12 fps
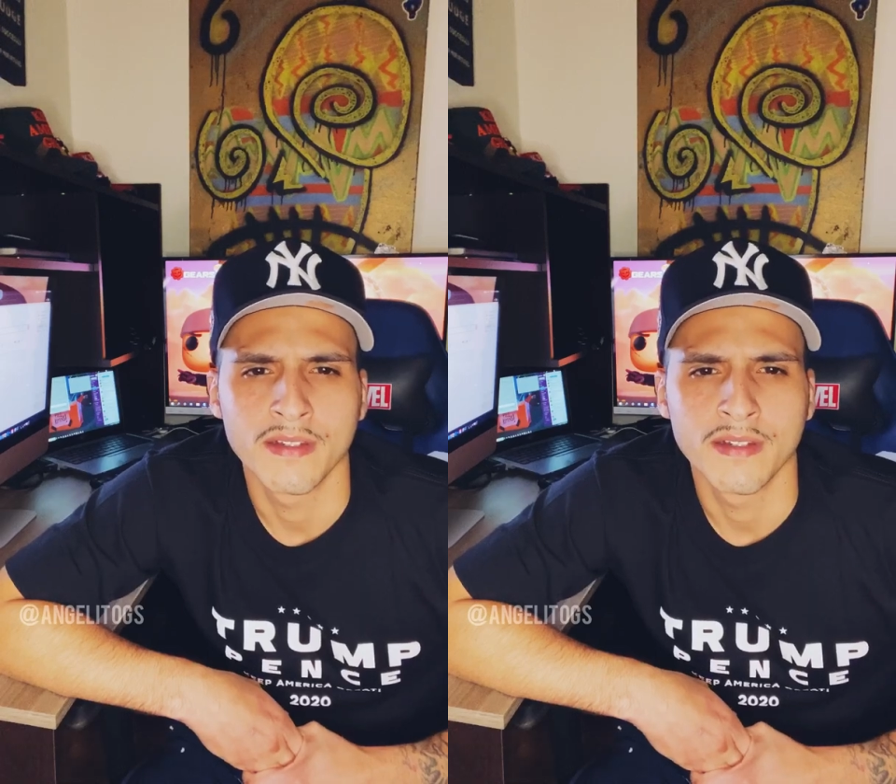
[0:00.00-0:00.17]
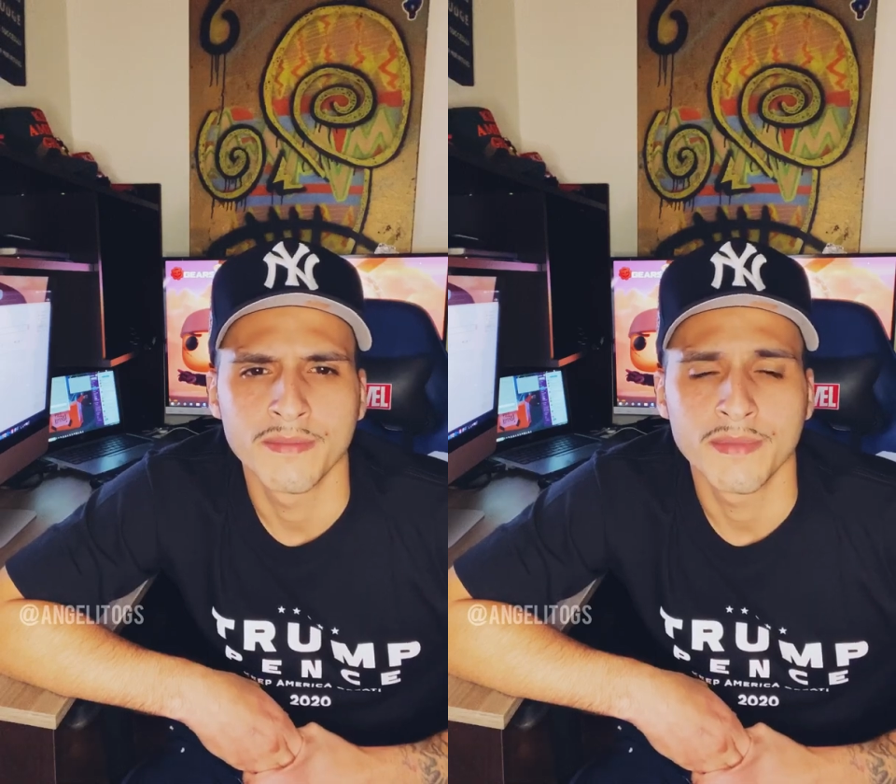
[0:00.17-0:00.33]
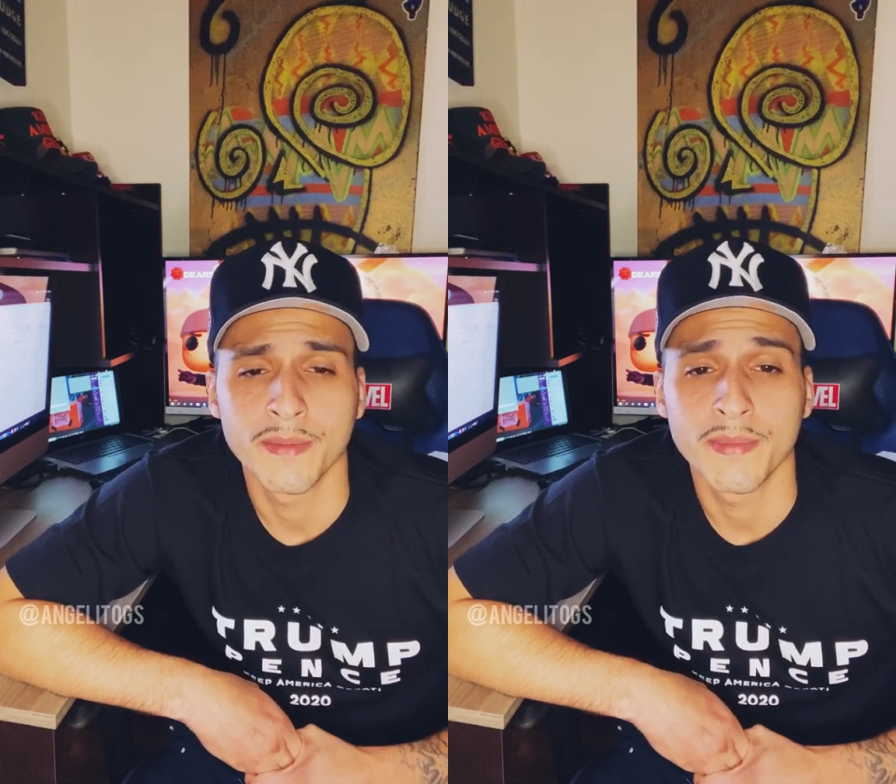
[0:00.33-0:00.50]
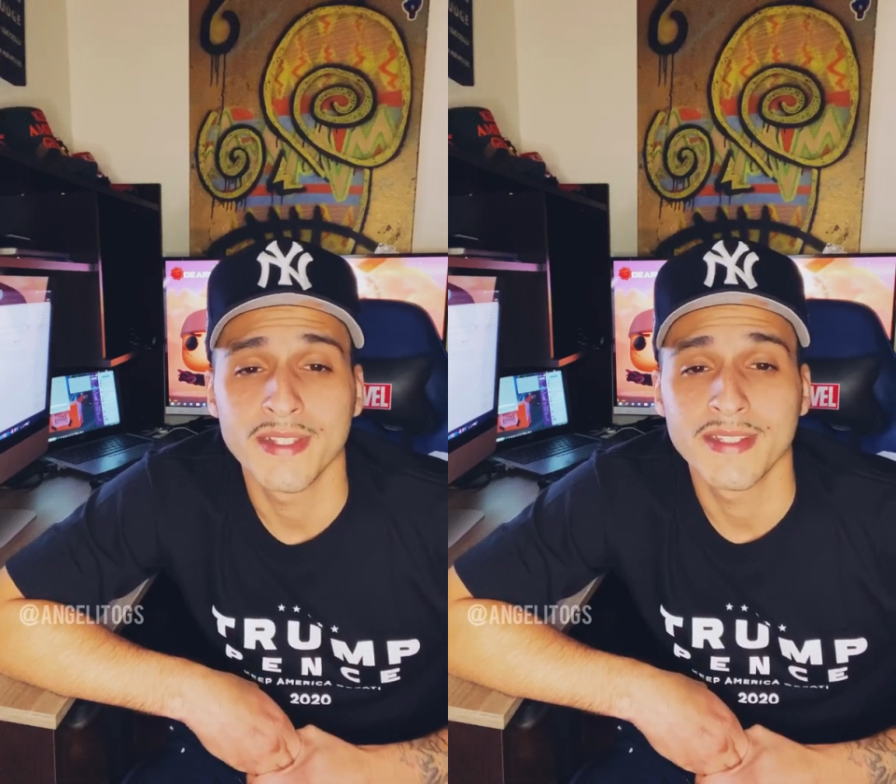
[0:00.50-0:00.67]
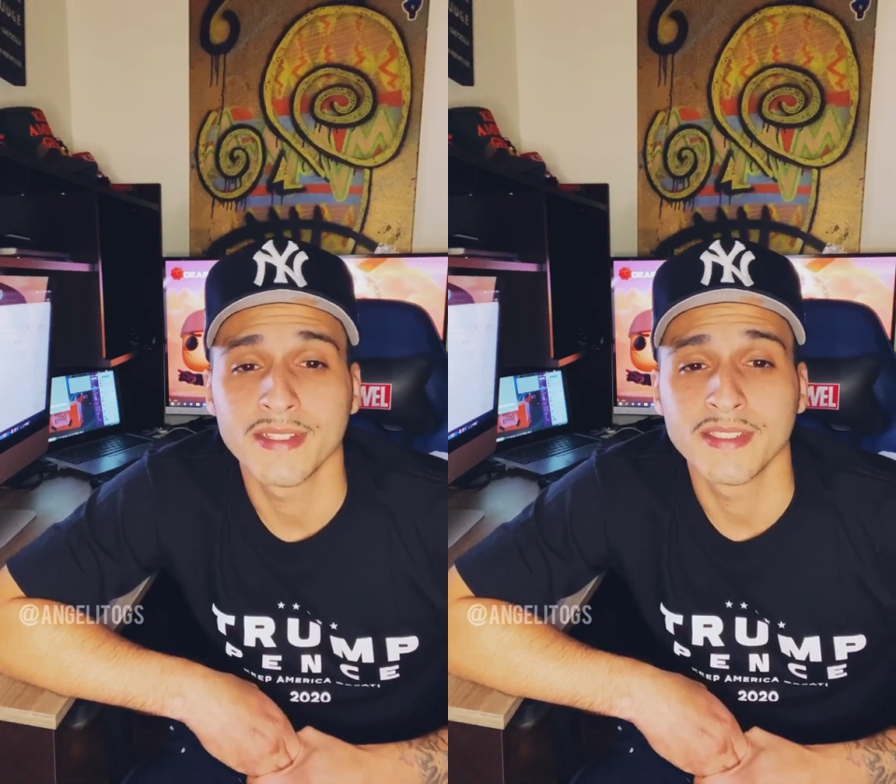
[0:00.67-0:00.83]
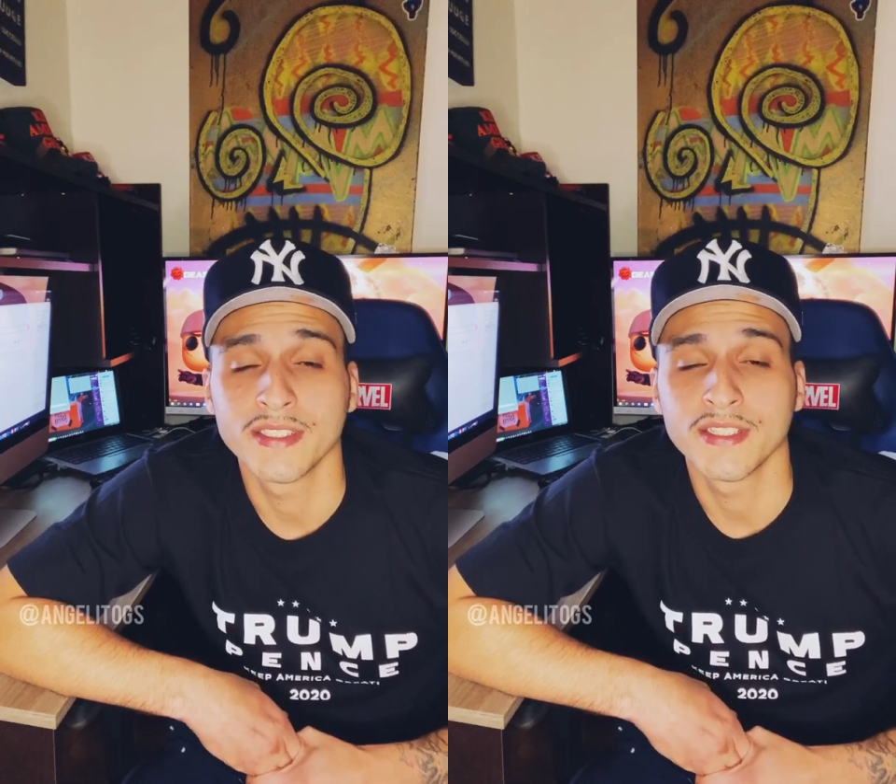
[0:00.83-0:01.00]
They
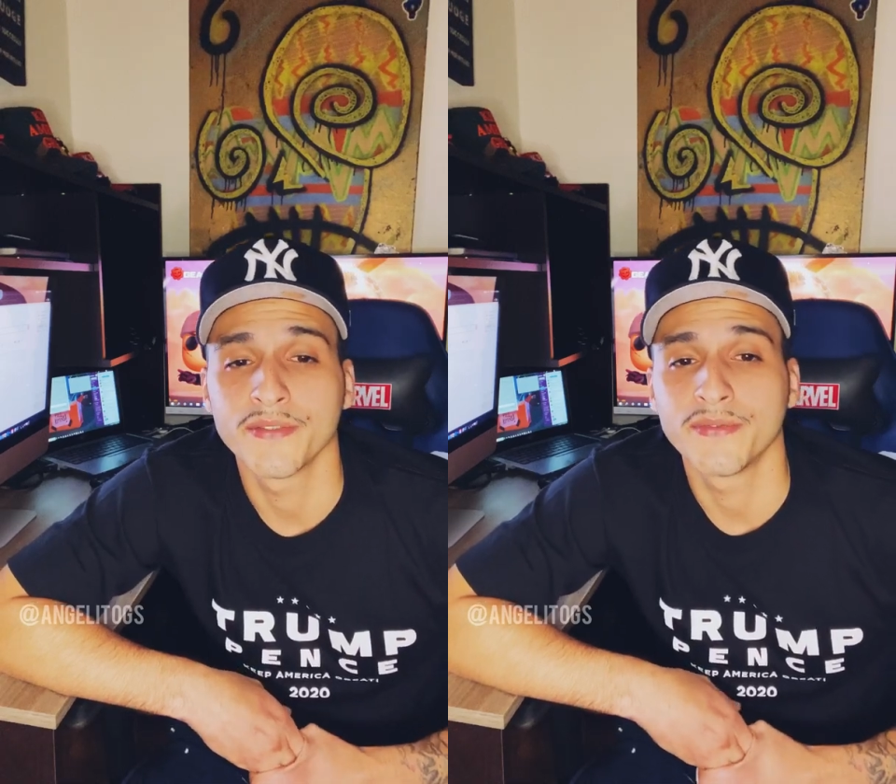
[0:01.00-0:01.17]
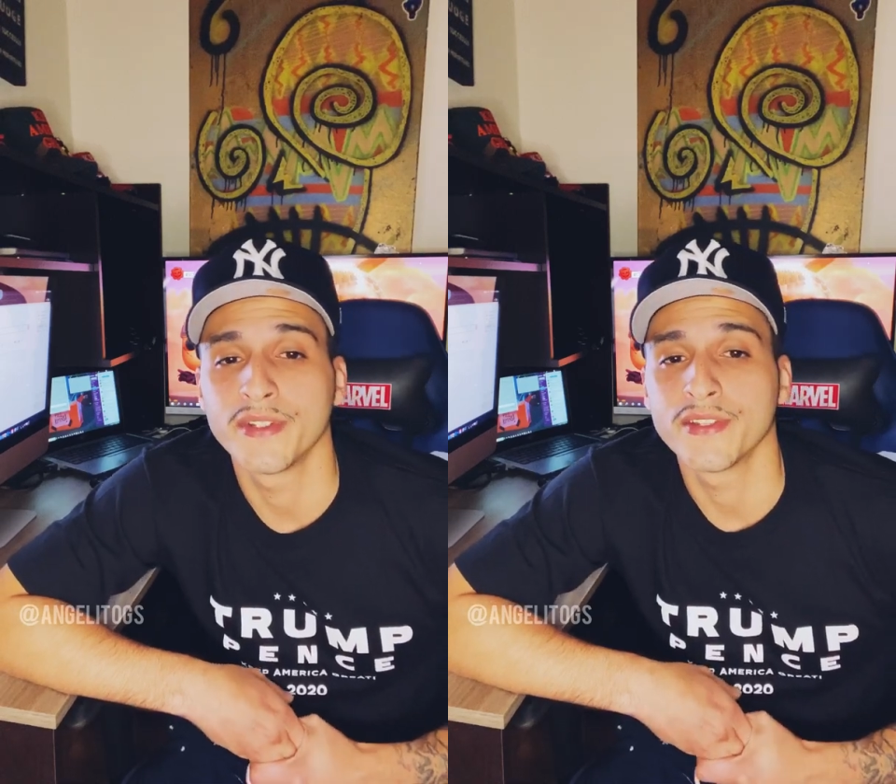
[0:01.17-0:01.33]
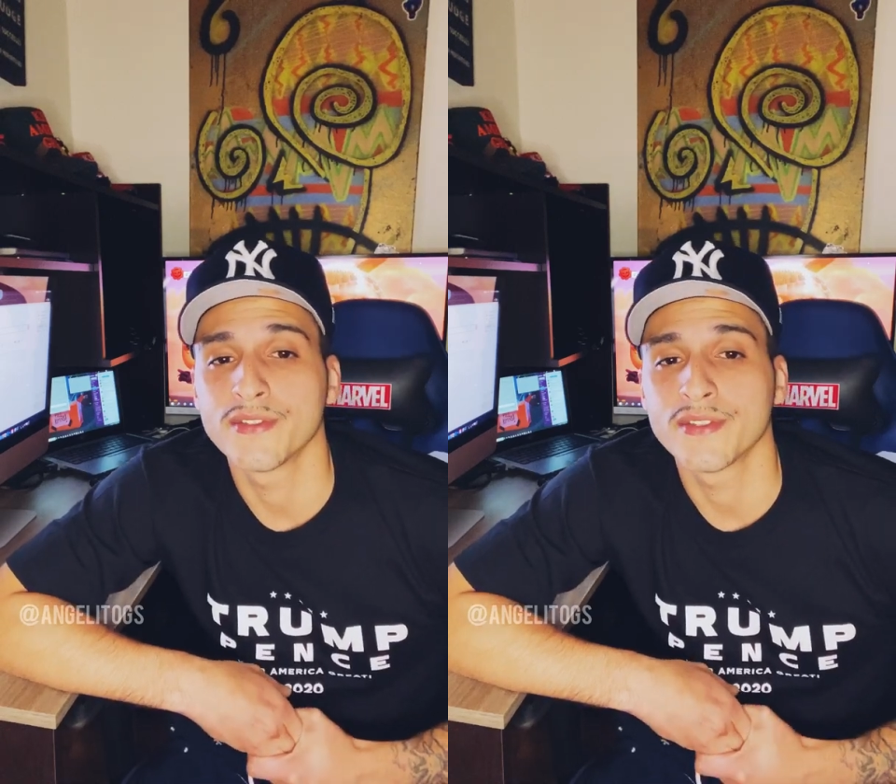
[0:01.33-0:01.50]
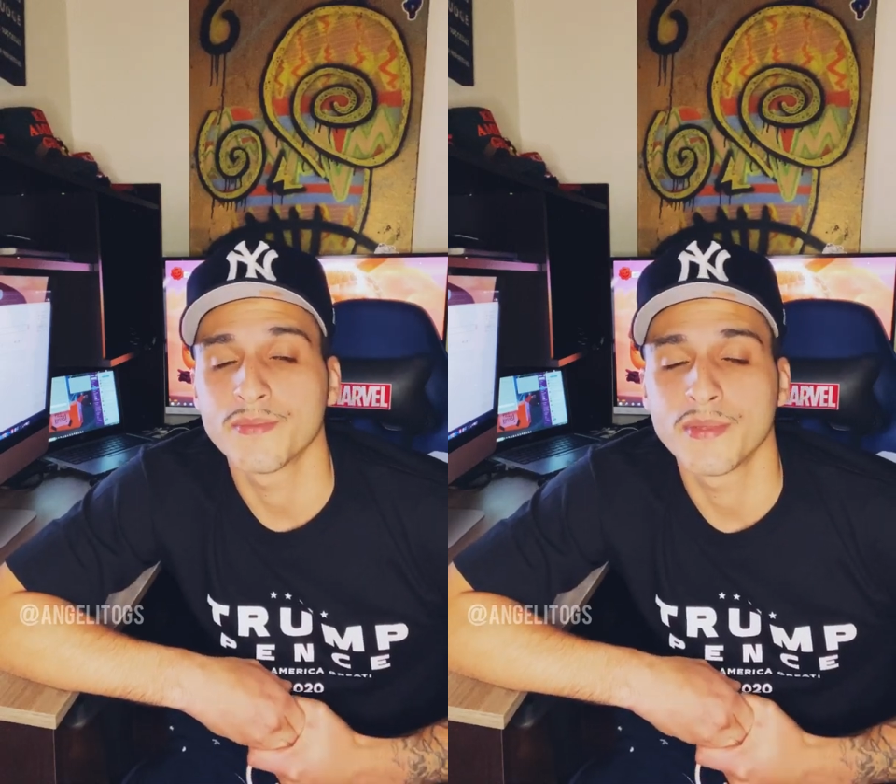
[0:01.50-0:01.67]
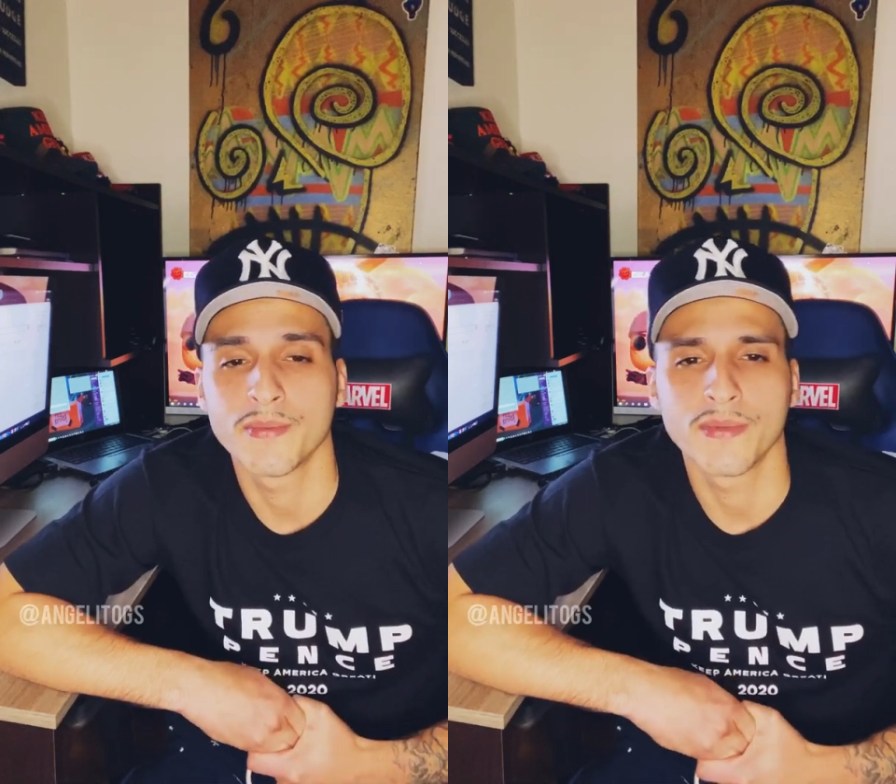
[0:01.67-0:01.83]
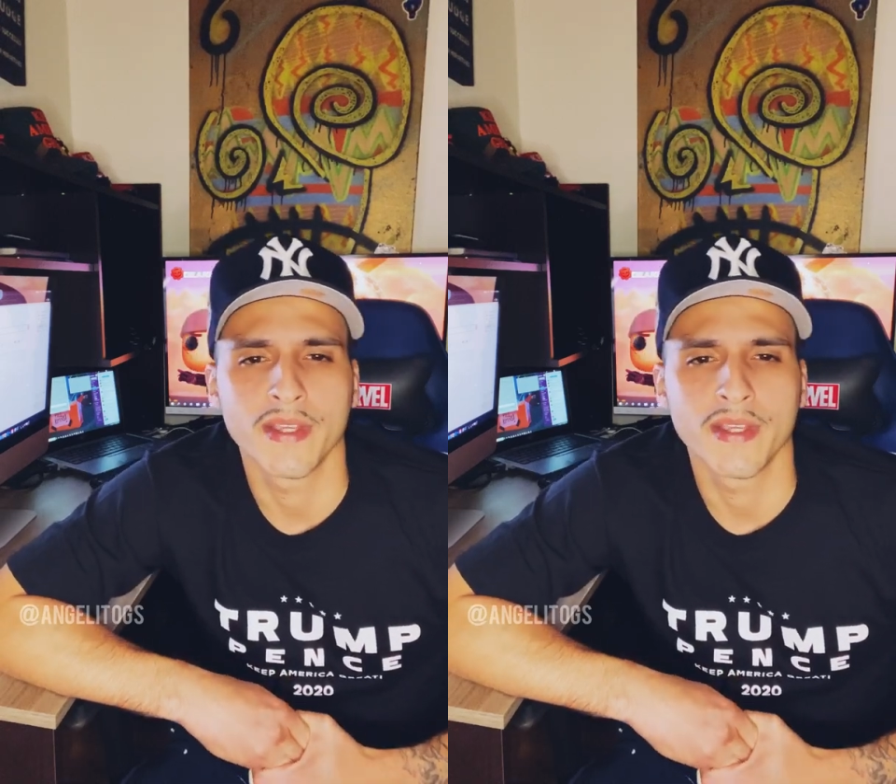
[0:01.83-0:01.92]
basically share videos of people